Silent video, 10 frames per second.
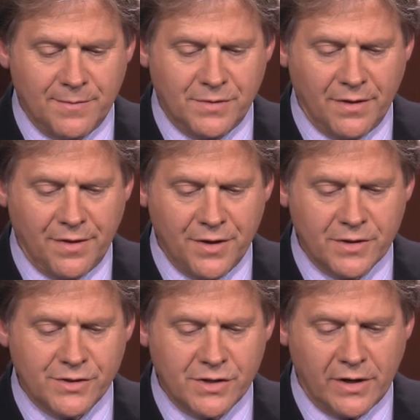up to the
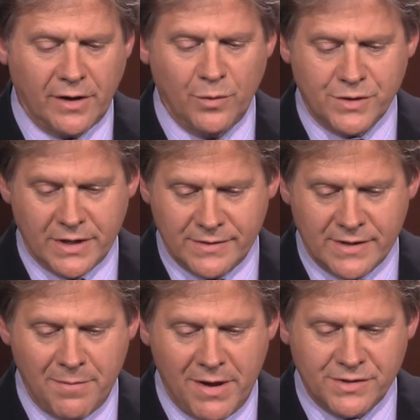Third Circuit, which,
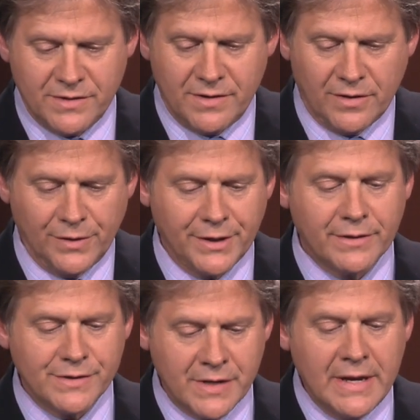as I mentioned
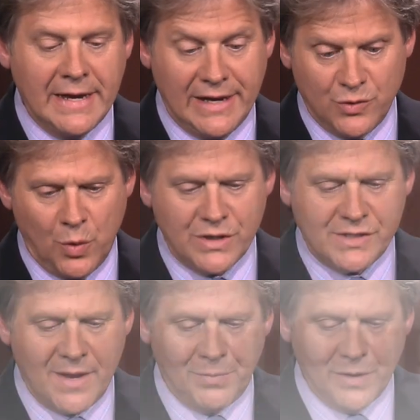earlier, is one
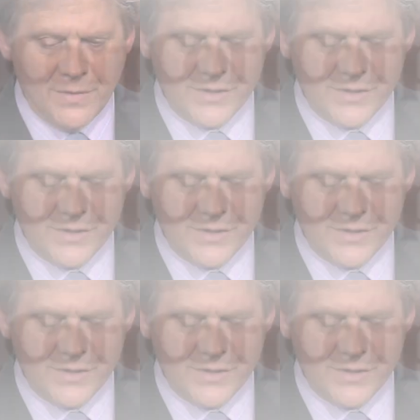step below